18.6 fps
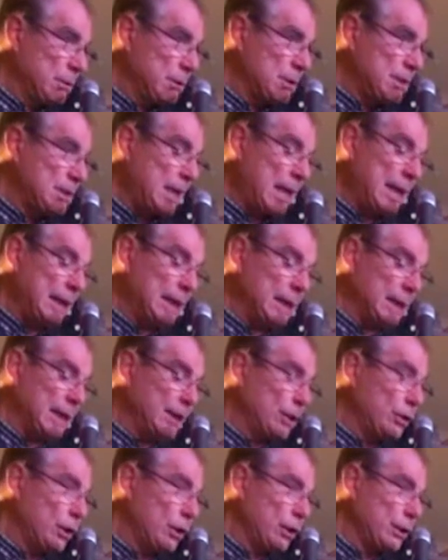
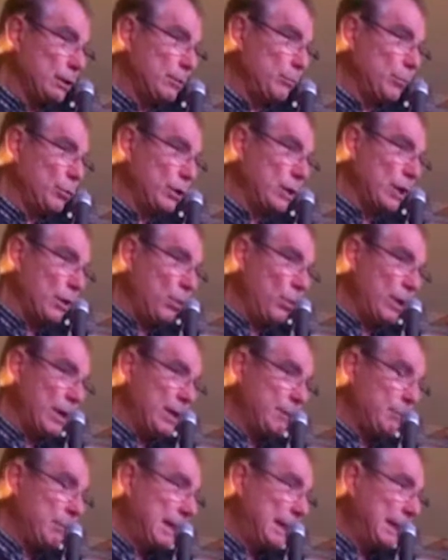Sadly, a lot of them will go where
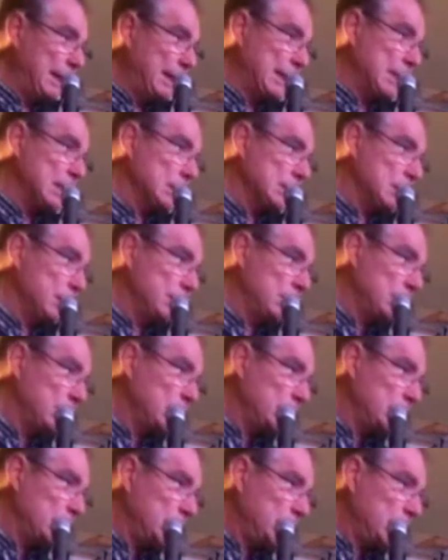the money is.
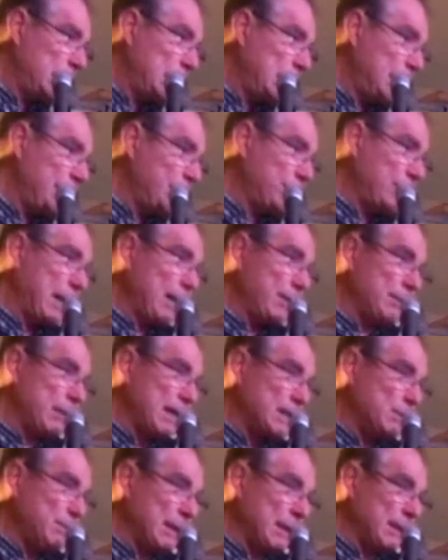In every other
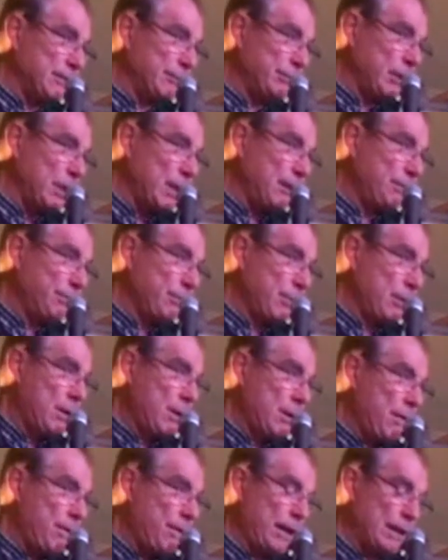aspect of life,
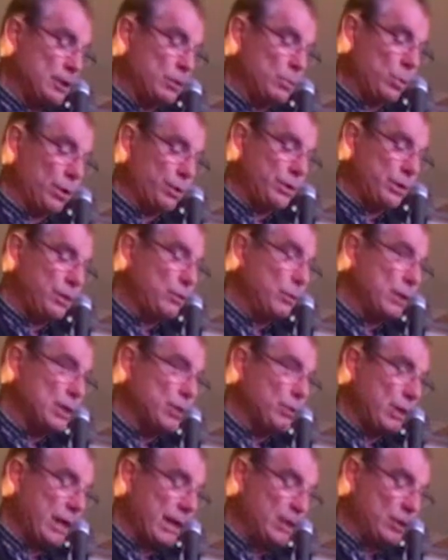that's what we're
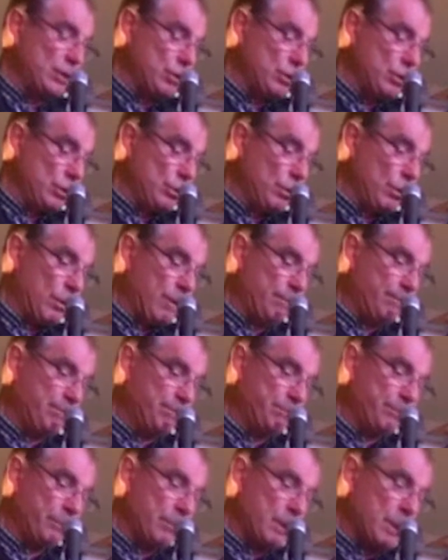trained to do.
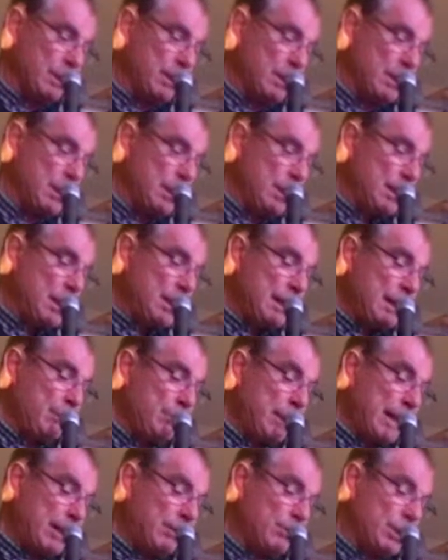Now,
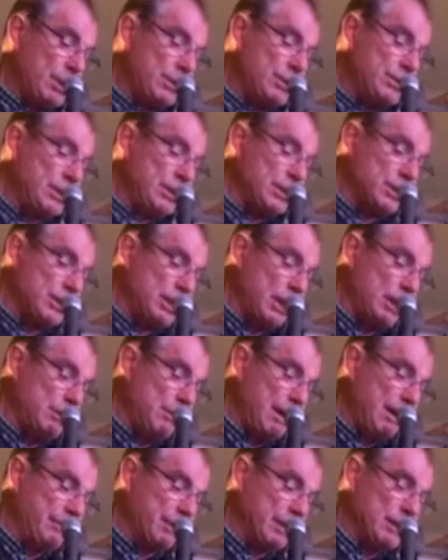macro decisions need to
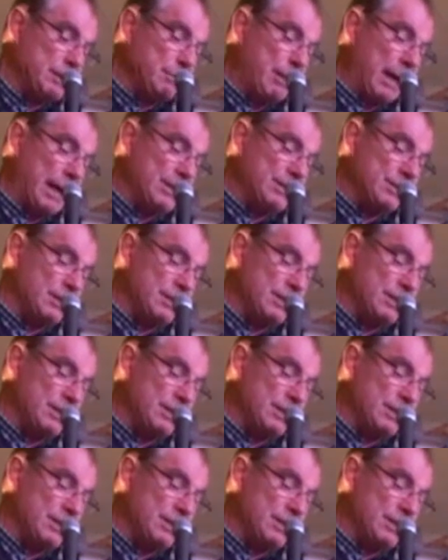be evidence-based.